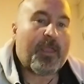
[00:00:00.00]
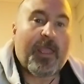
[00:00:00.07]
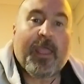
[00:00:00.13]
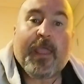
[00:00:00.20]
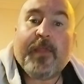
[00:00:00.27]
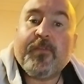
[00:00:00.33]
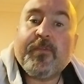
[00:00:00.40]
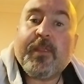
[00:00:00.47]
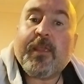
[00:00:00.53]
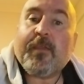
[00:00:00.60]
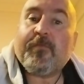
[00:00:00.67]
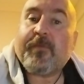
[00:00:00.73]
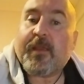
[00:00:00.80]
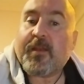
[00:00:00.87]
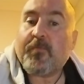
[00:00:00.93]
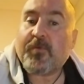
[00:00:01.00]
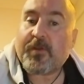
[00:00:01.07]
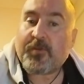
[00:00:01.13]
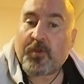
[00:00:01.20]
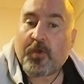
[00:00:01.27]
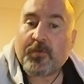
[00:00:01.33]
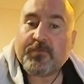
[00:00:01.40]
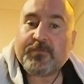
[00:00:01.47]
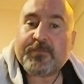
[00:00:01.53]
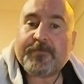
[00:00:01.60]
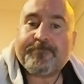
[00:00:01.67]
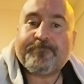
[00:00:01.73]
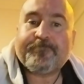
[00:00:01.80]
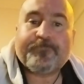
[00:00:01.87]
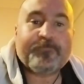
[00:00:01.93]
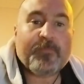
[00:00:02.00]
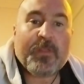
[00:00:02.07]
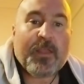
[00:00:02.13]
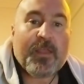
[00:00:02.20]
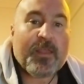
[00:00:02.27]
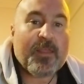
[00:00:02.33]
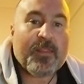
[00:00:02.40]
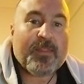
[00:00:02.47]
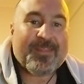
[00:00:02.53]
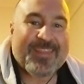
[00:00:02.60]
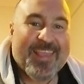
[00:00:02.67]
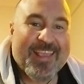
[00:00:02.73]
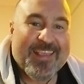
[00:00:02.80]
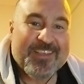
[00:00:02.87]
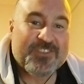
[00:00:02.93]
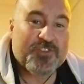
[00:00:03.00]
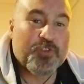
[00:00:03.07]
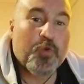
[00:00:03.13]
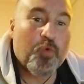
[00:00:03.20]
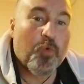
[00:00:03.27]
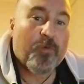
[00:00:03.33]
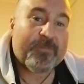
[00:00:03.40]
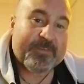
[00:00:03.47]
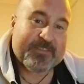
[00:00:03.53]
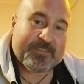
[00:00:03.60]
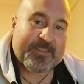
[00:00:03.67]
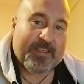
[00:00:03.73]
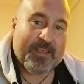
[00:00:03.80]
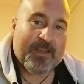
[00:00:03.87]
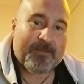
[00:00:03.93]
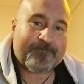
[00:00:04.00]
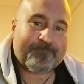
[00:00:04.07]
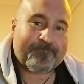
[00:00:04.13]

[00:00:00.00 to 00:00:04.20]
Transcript: And if anybody knows, there is two of us here.